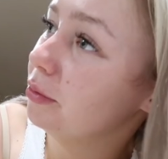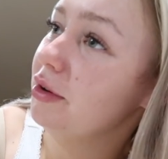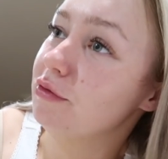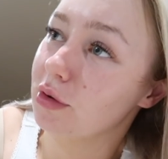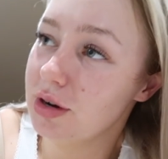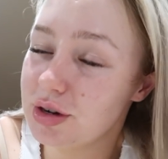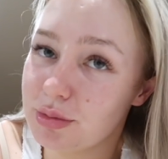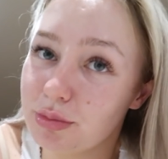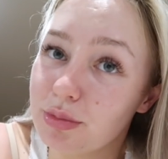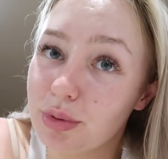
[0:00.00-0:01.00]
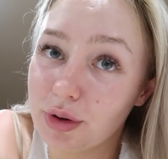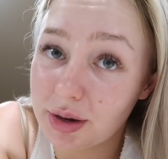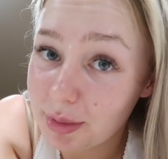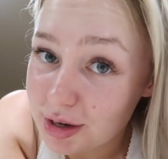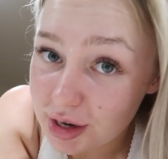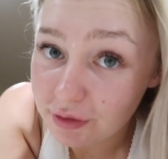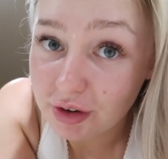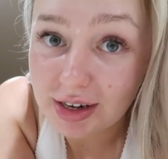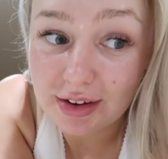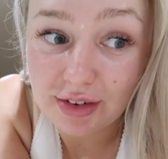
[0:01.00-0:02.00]
we've watched pretty much
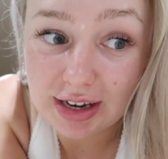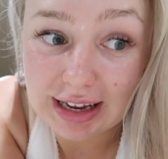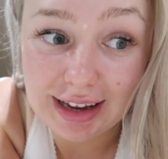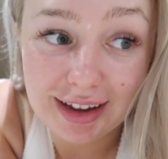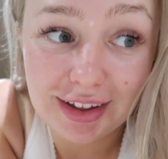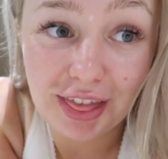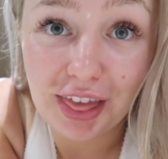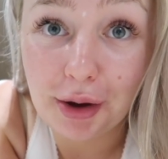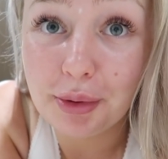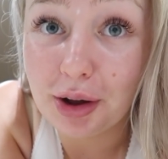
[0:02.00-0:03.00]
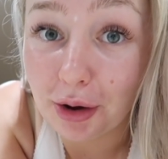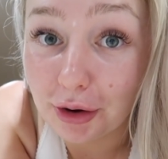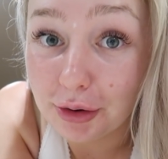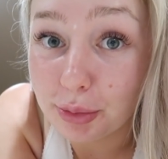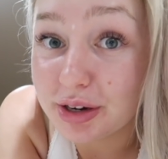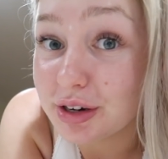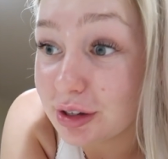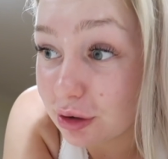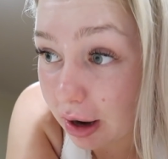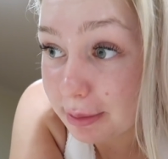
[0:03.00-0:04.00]
every DVD that we own, which
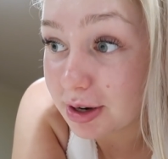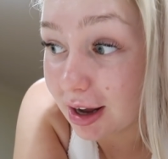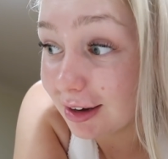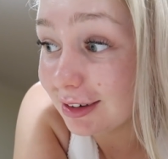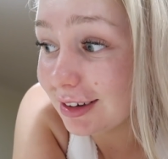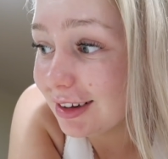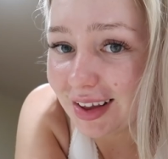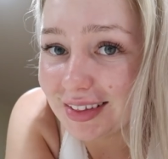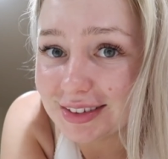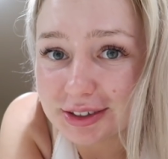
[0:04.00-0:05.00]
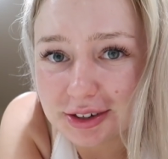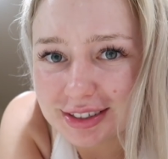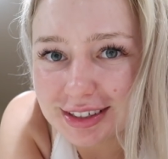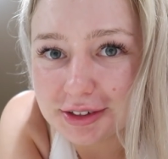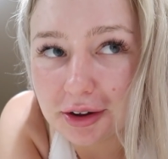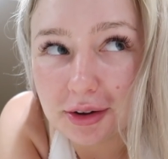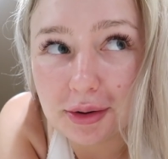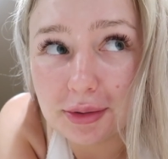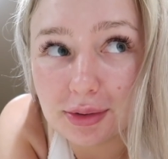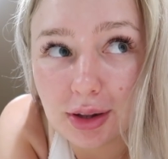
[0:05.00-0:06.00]
is a crap ton. There's honestly not a
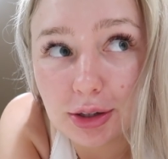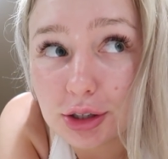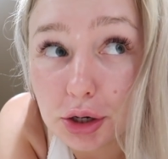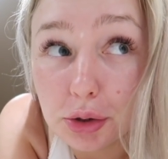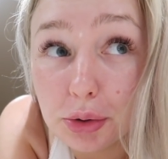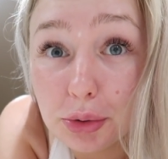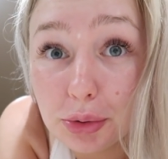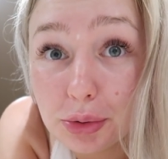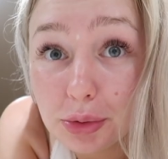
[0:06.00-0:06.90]
whole lot to do